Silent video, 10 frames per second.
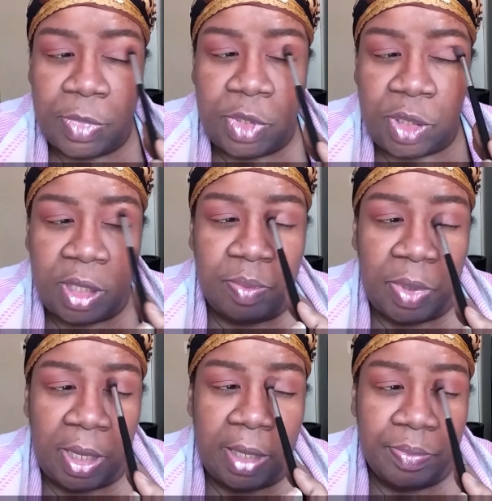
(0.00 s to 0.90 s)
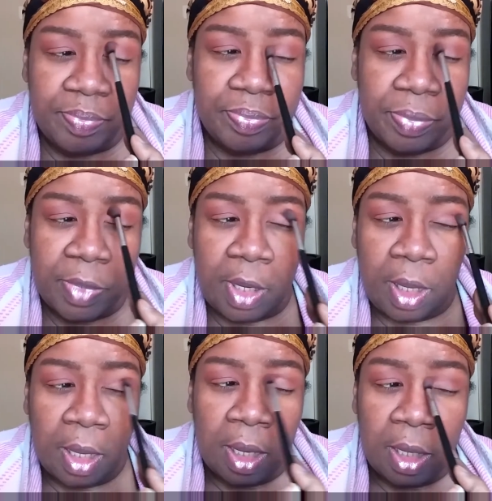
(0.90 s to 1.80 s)
She didn't play.
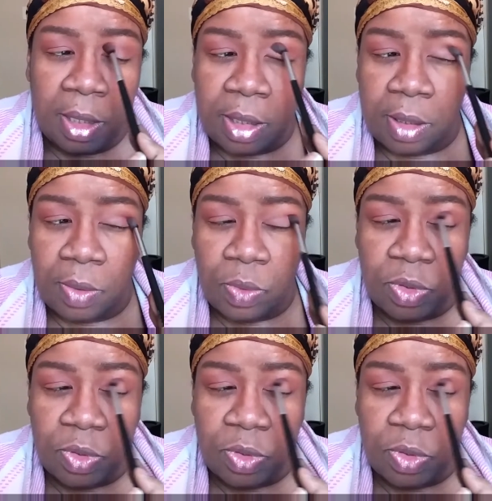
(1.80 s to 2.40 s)
She